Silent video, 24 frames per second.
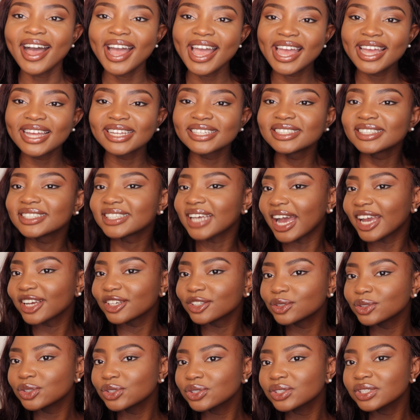And I
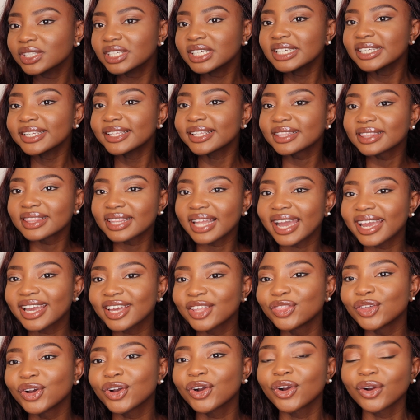usually
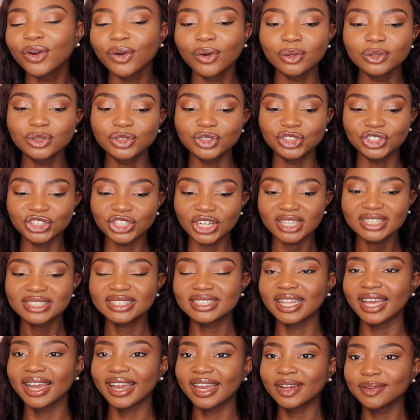like the curls
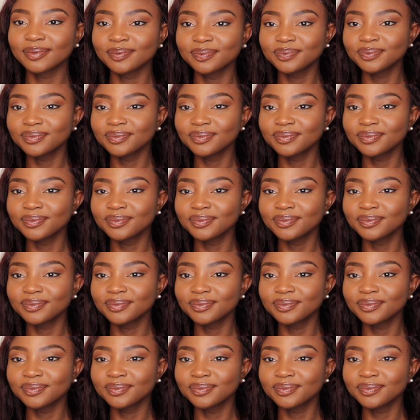just like